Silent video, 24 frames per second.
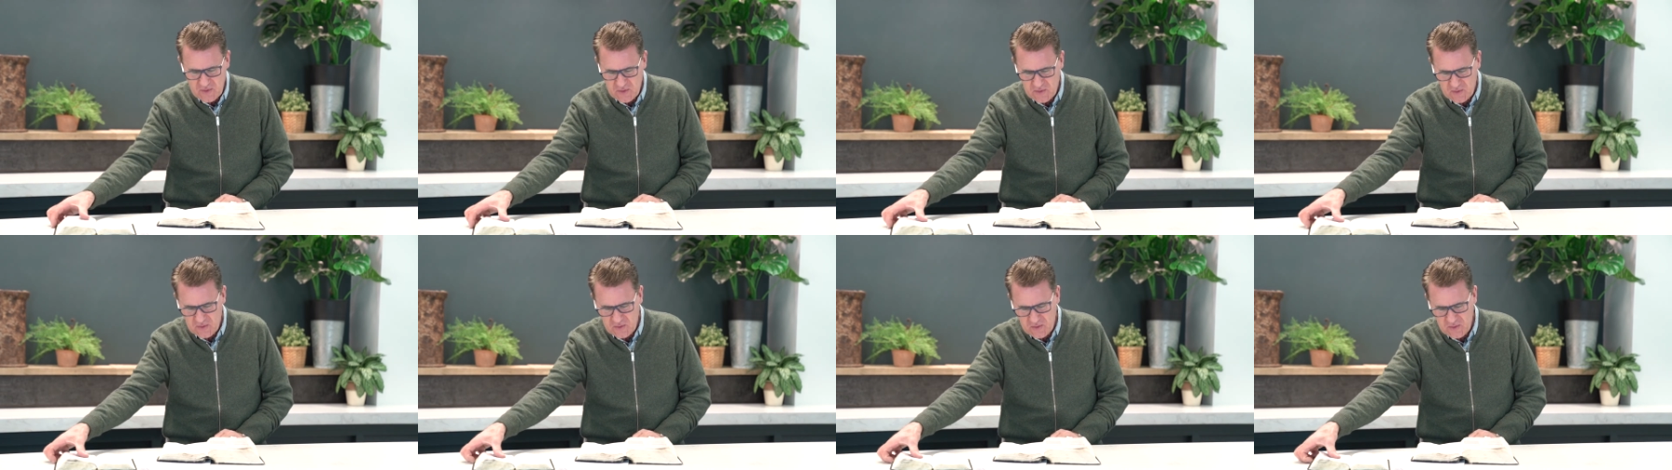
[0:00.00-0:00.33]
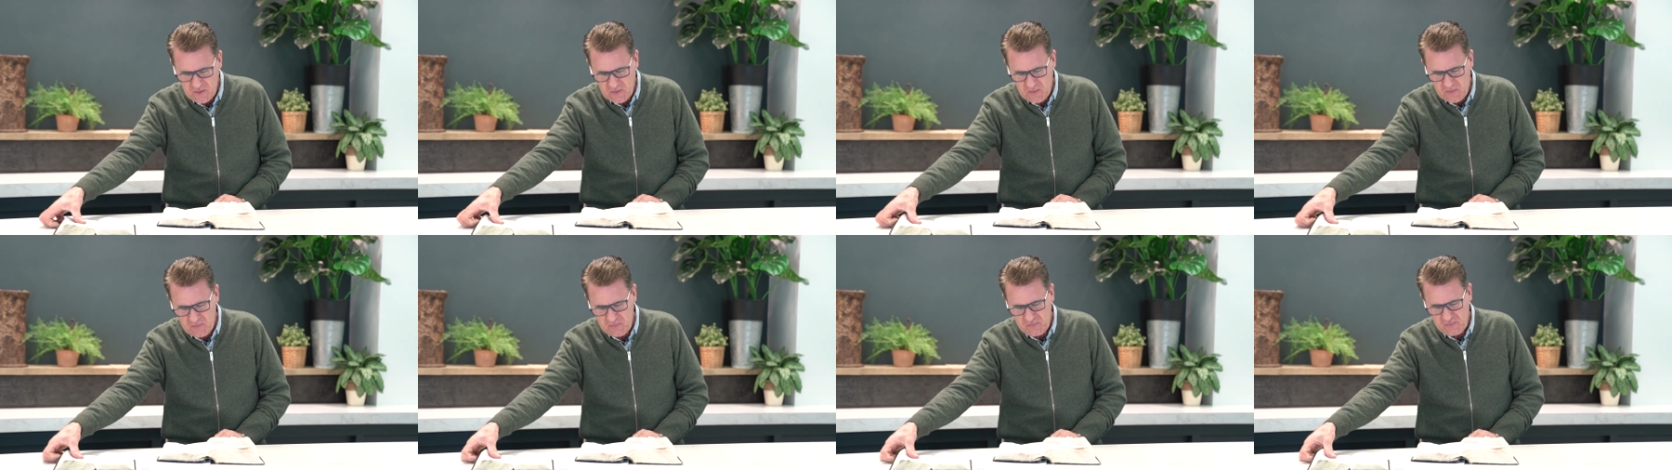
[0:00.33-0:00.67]

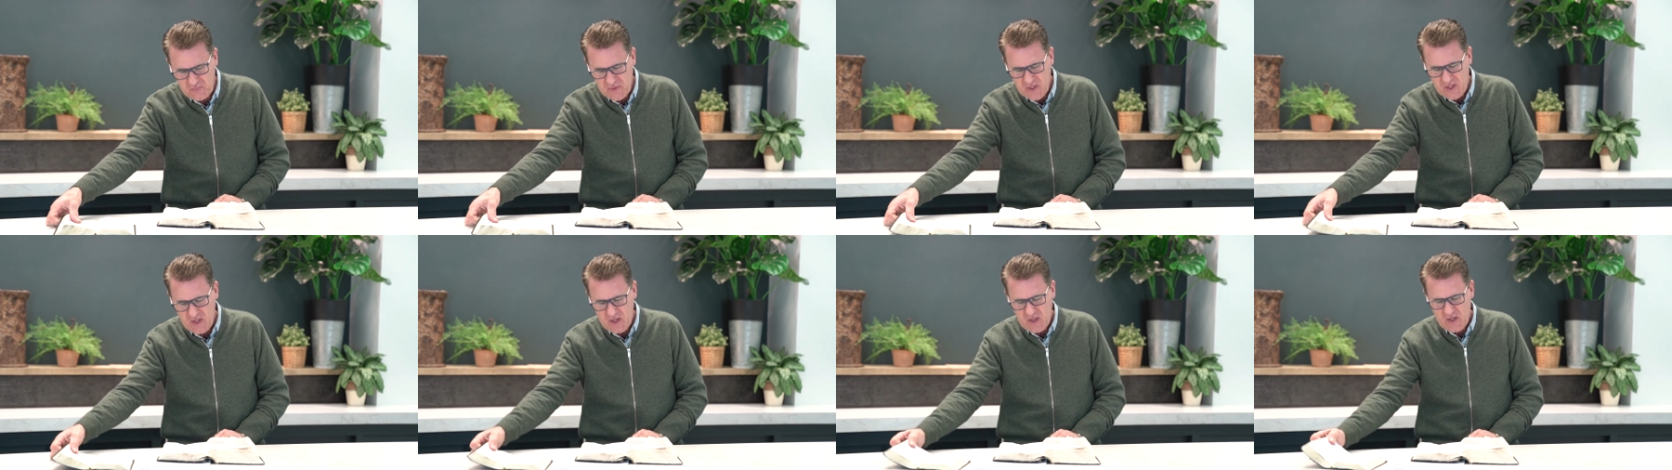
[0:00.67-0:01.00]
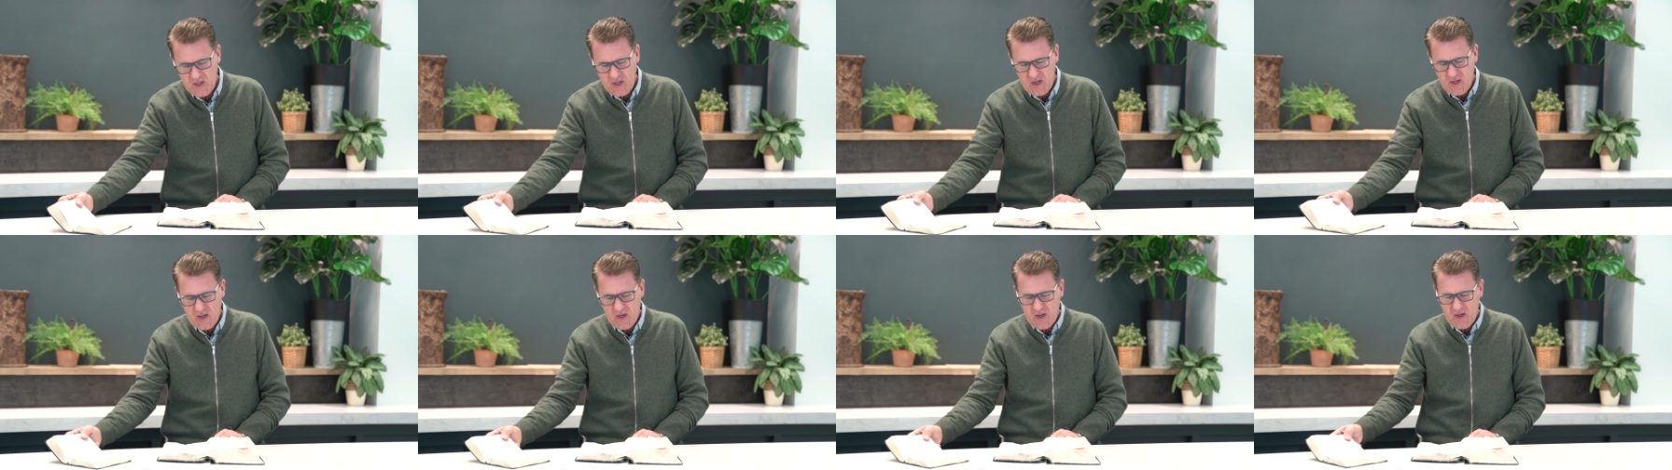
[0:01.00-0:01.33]
you
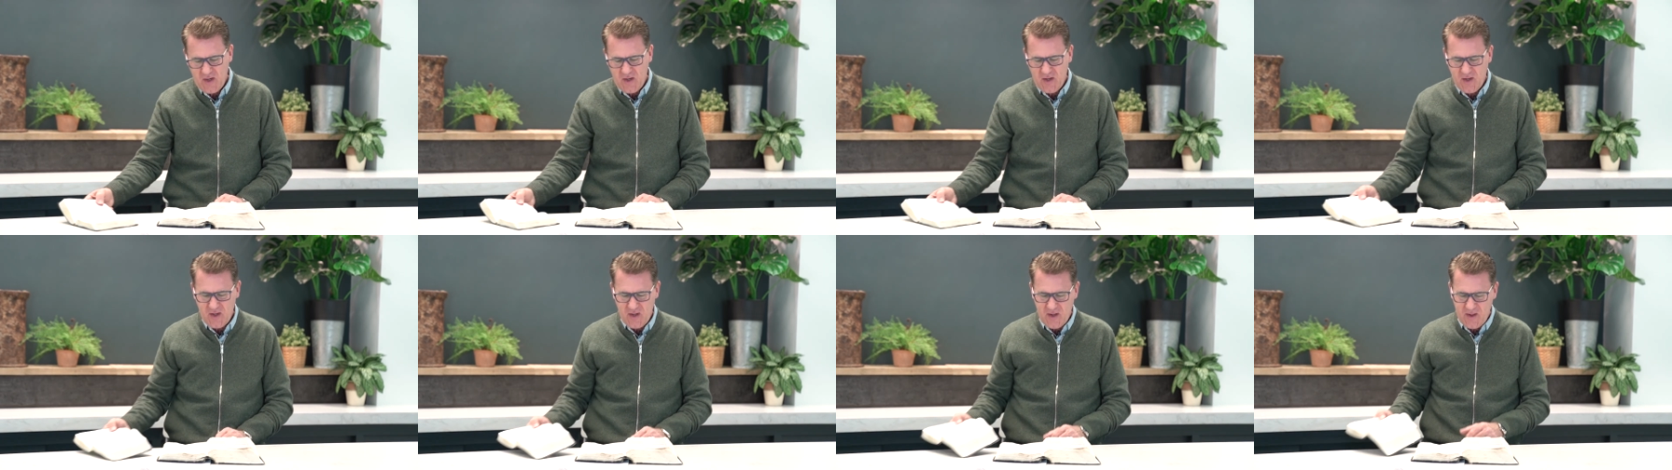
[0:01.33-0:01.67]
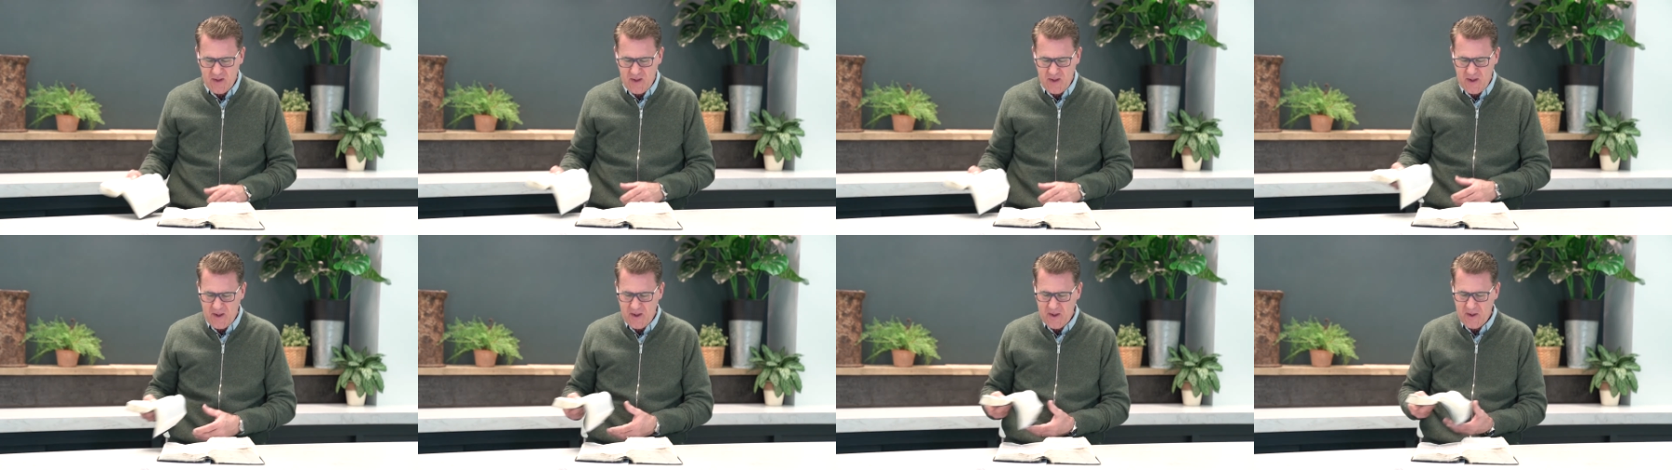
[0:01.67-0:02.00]

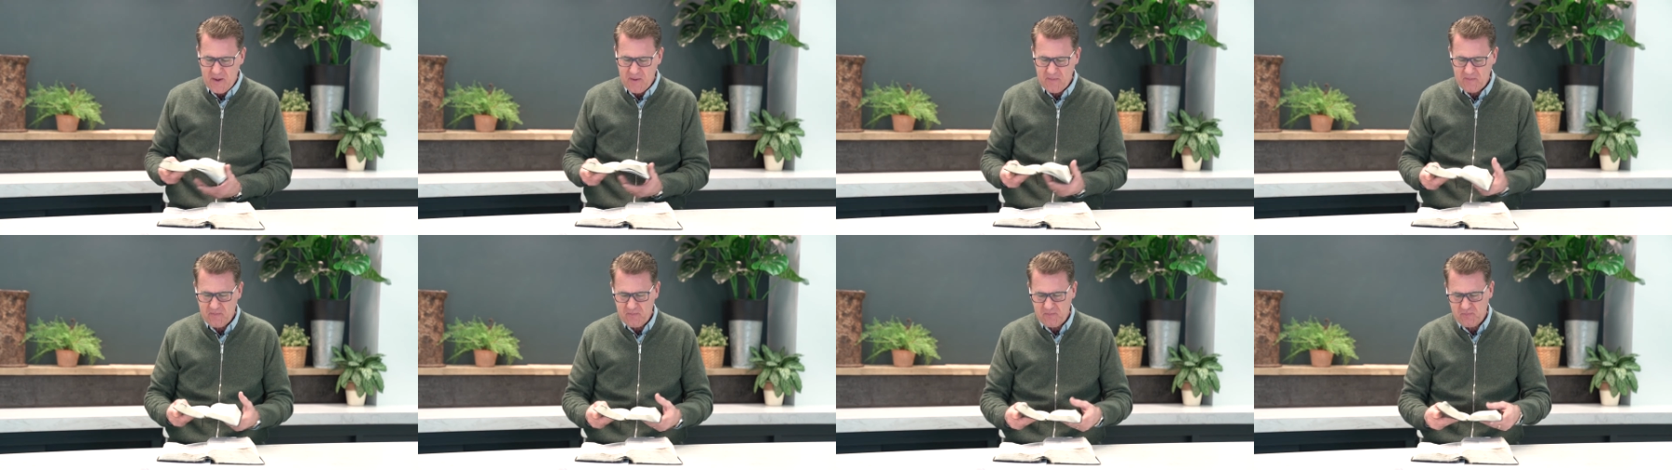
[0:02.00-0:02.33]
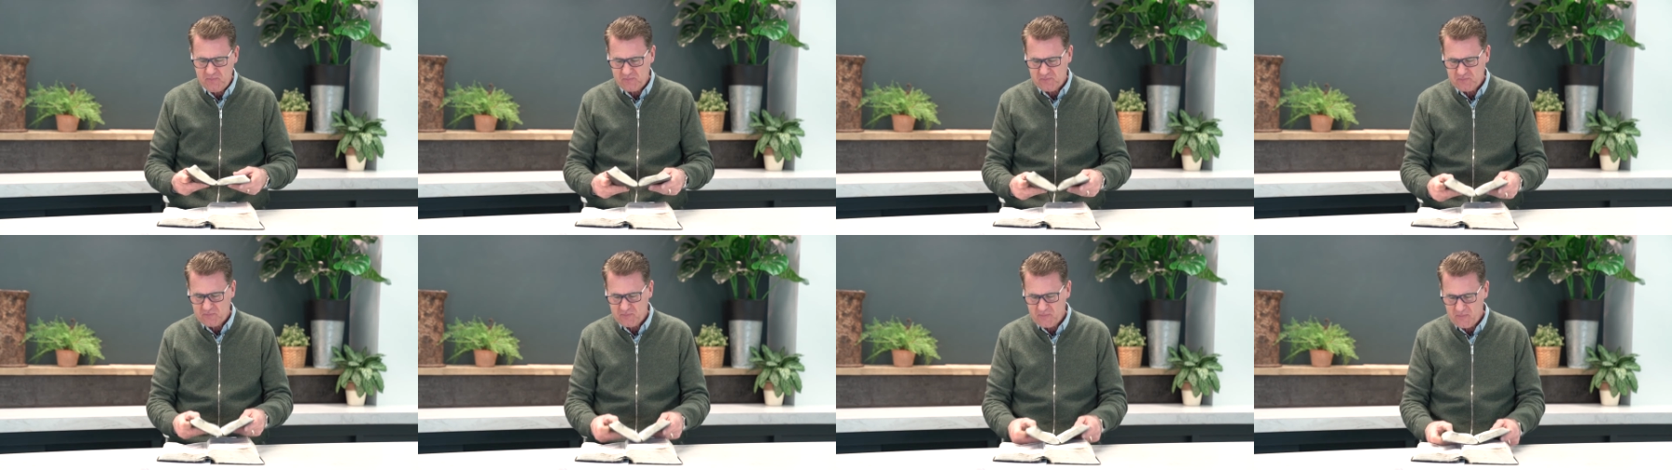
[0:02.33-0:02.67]
um,